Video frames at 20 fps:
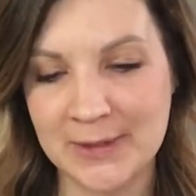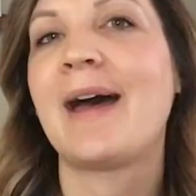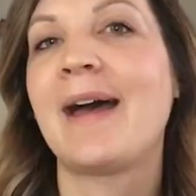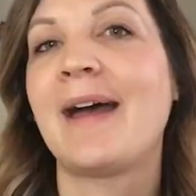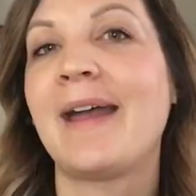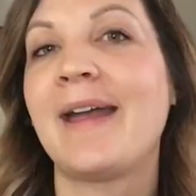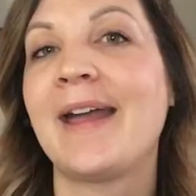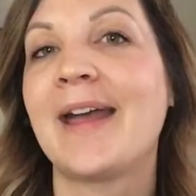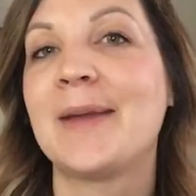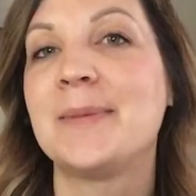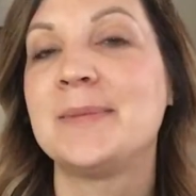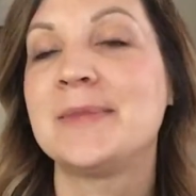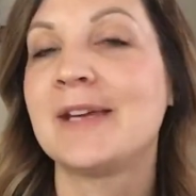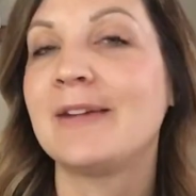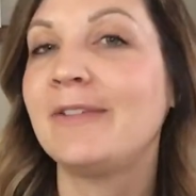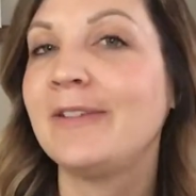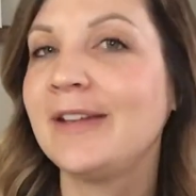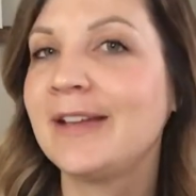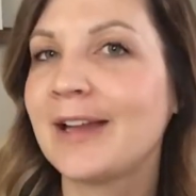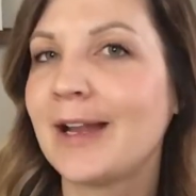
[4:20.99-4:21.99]
I am
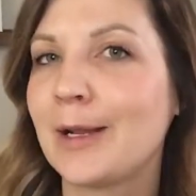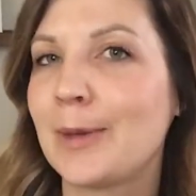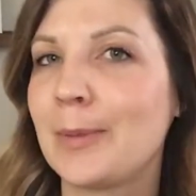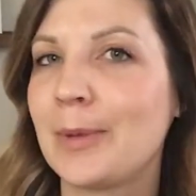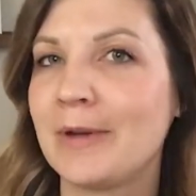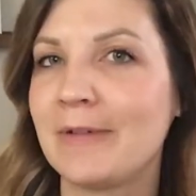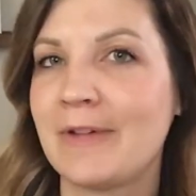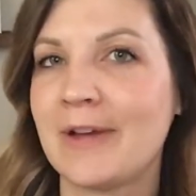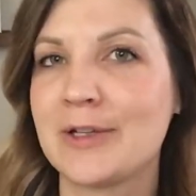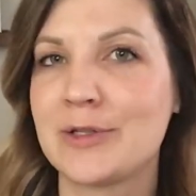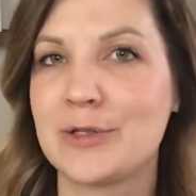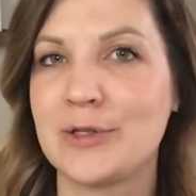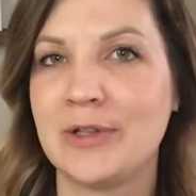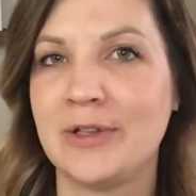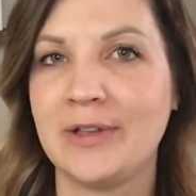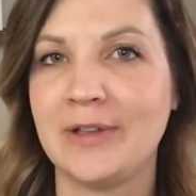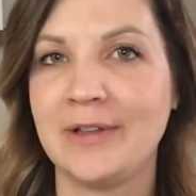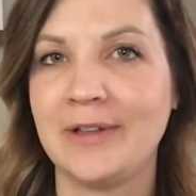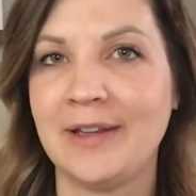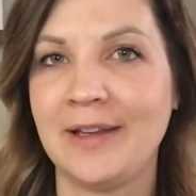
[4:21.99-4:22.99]
definitely not a
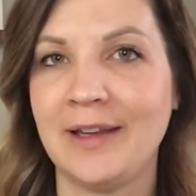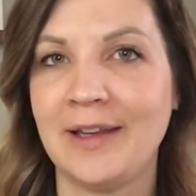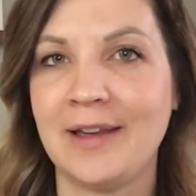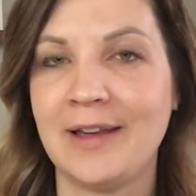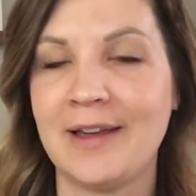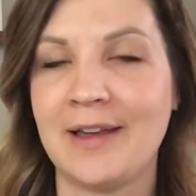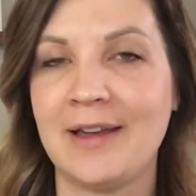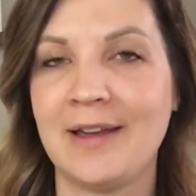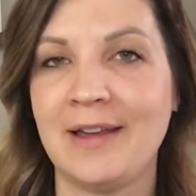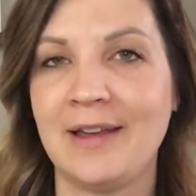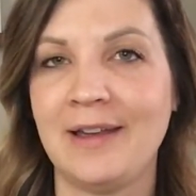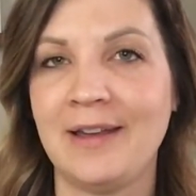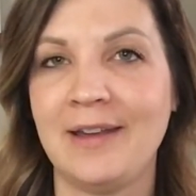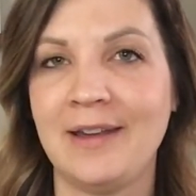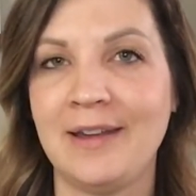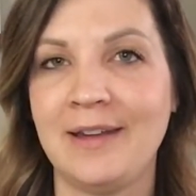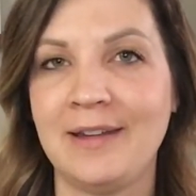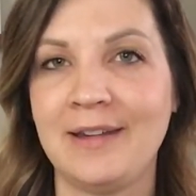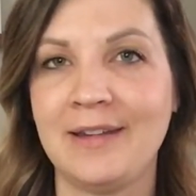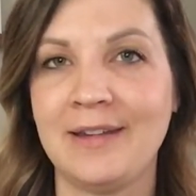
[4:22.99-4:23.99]
professional in
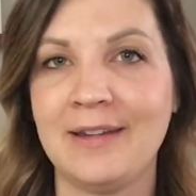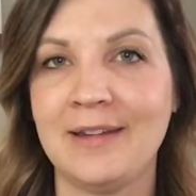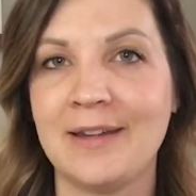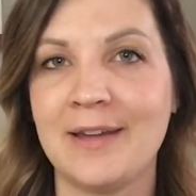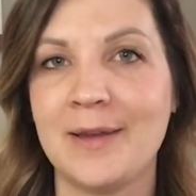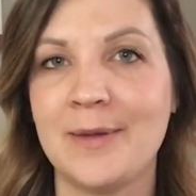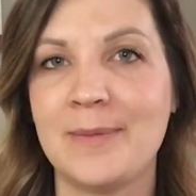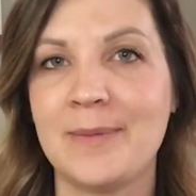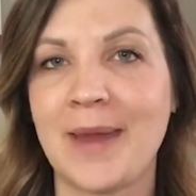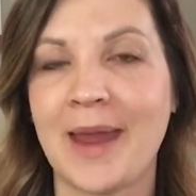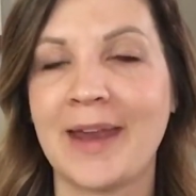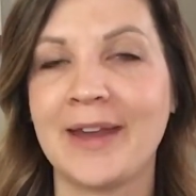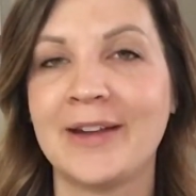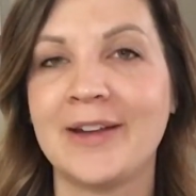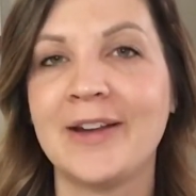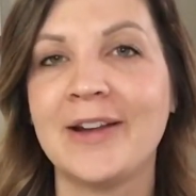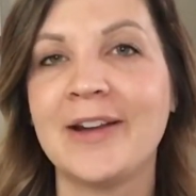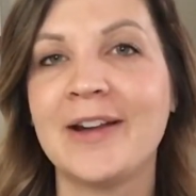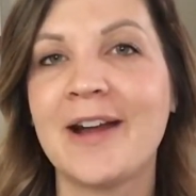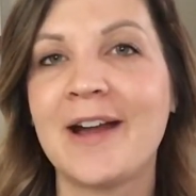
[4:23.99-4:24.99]
any
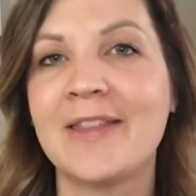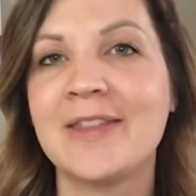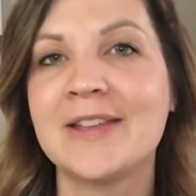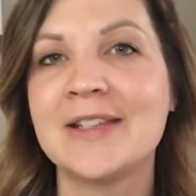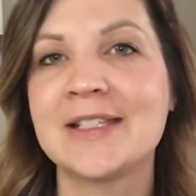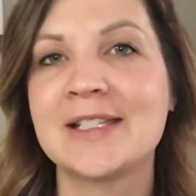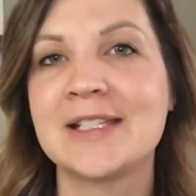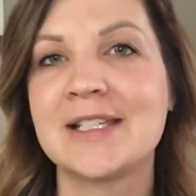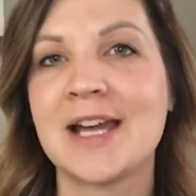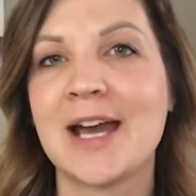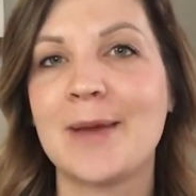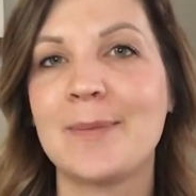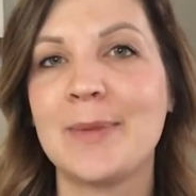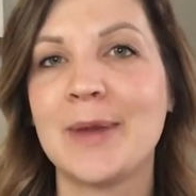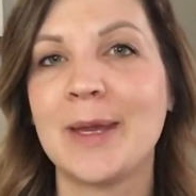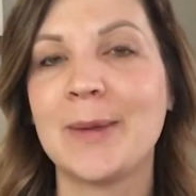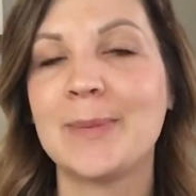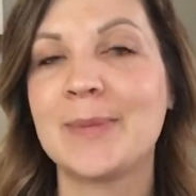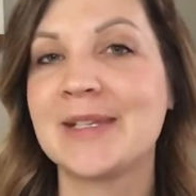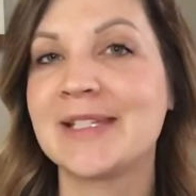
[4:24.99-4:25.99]
manner on this
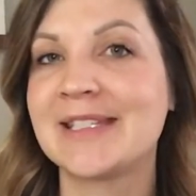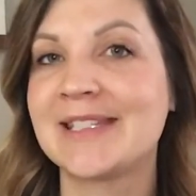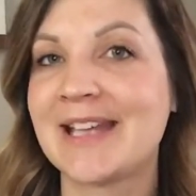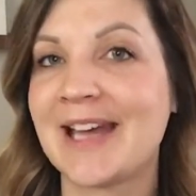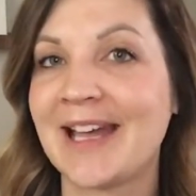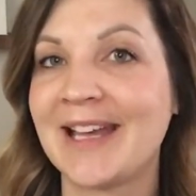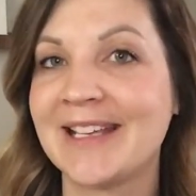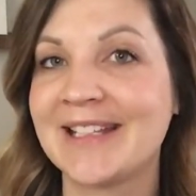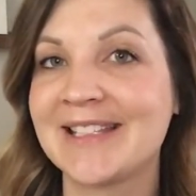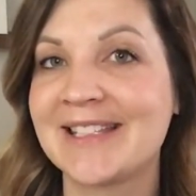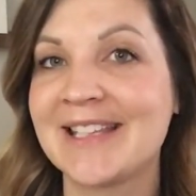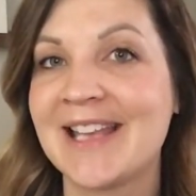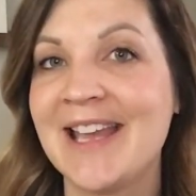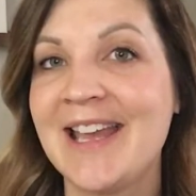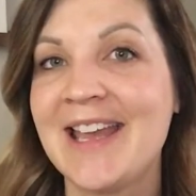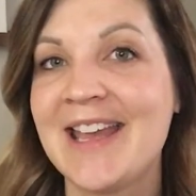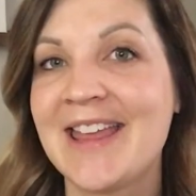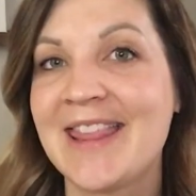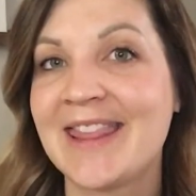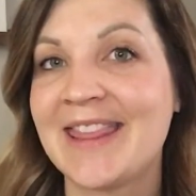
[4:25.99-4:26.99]
topic besides
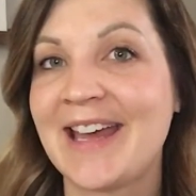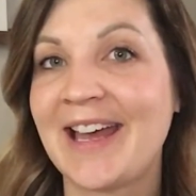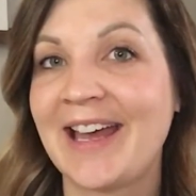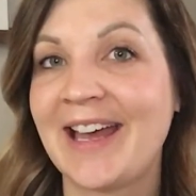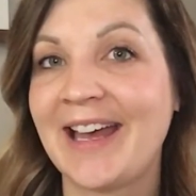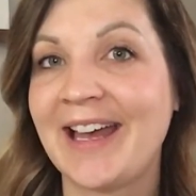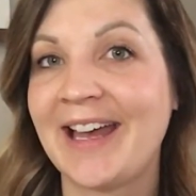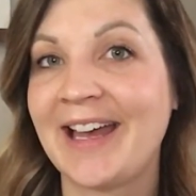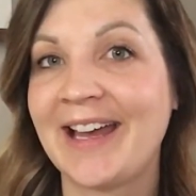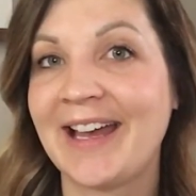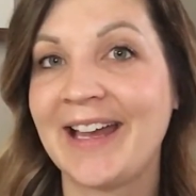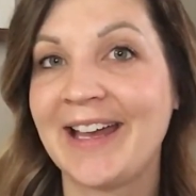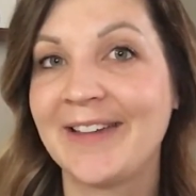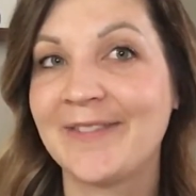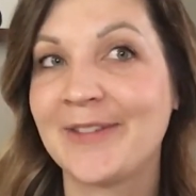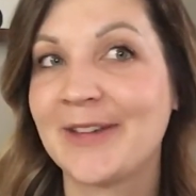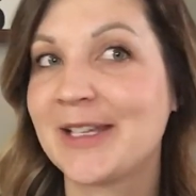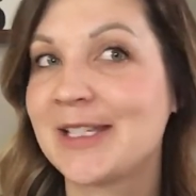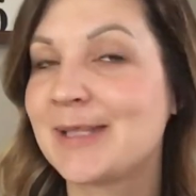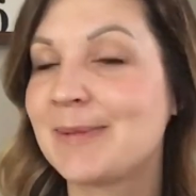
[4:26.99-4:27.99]
that
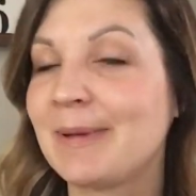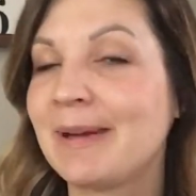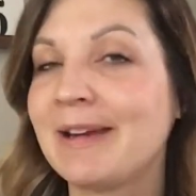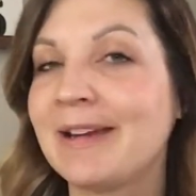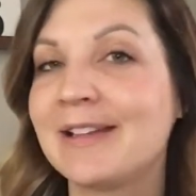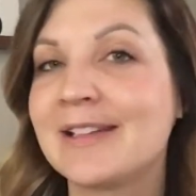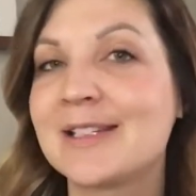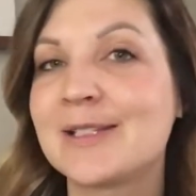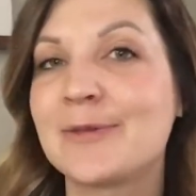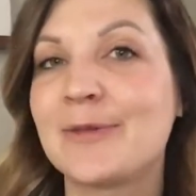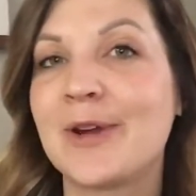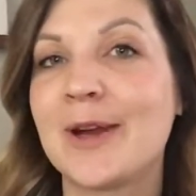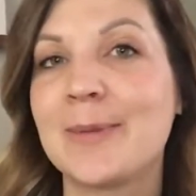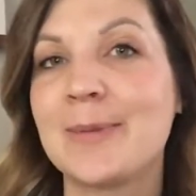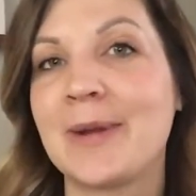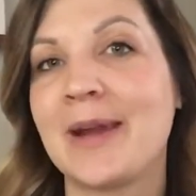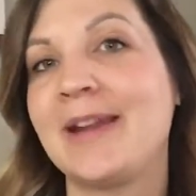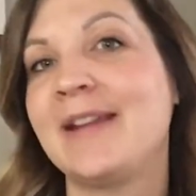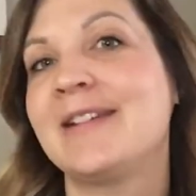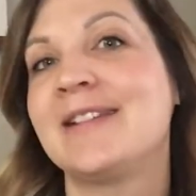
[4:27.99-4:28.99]
I've experienced four
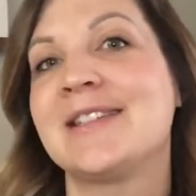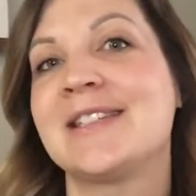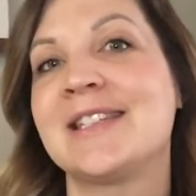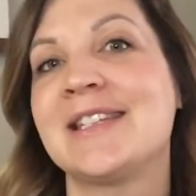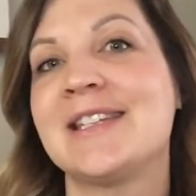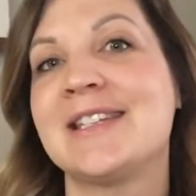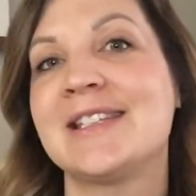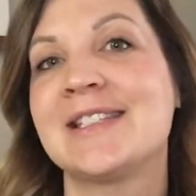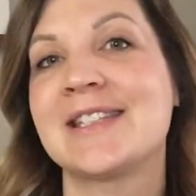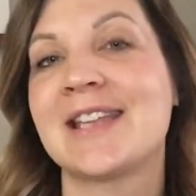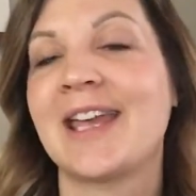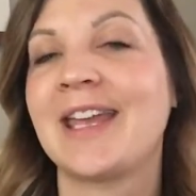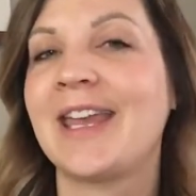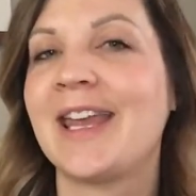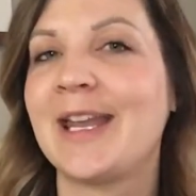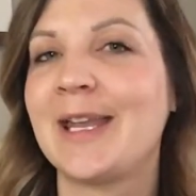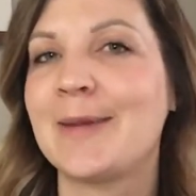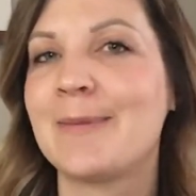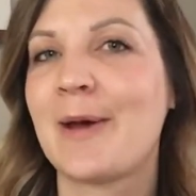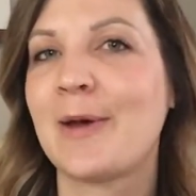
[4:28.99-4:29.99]
pregnancies. I
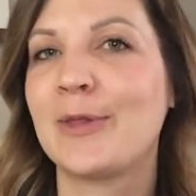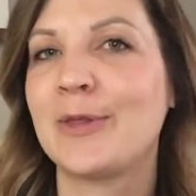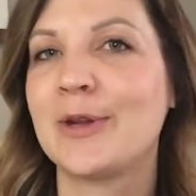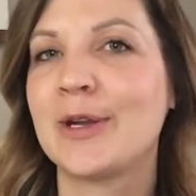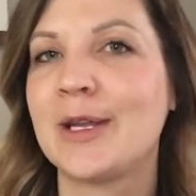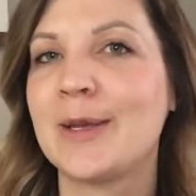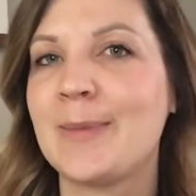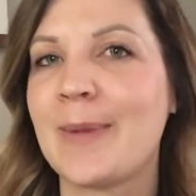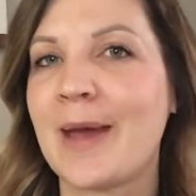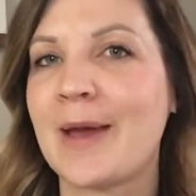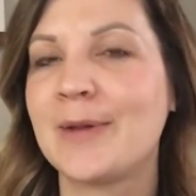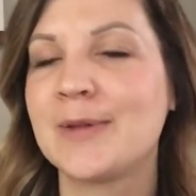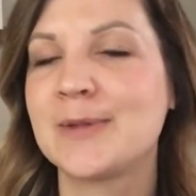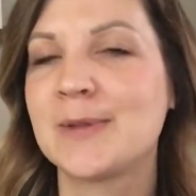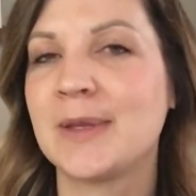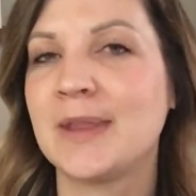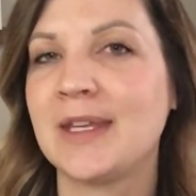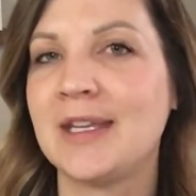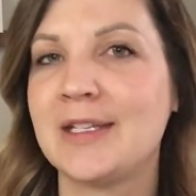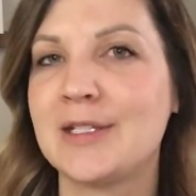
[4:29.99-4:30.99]
gained about 30 pounds
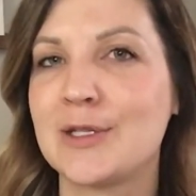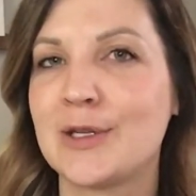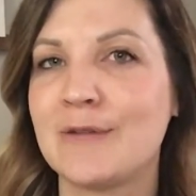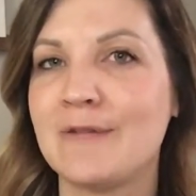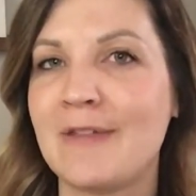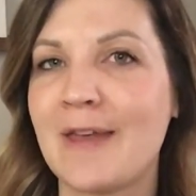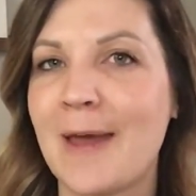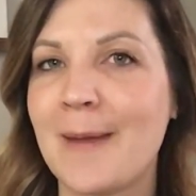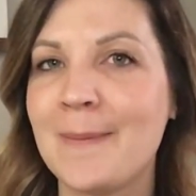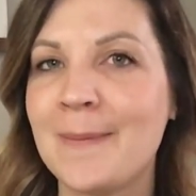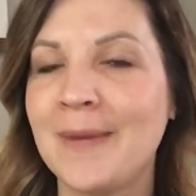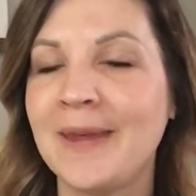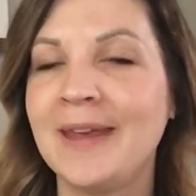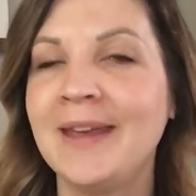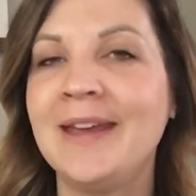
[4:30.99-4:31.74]
with each of them.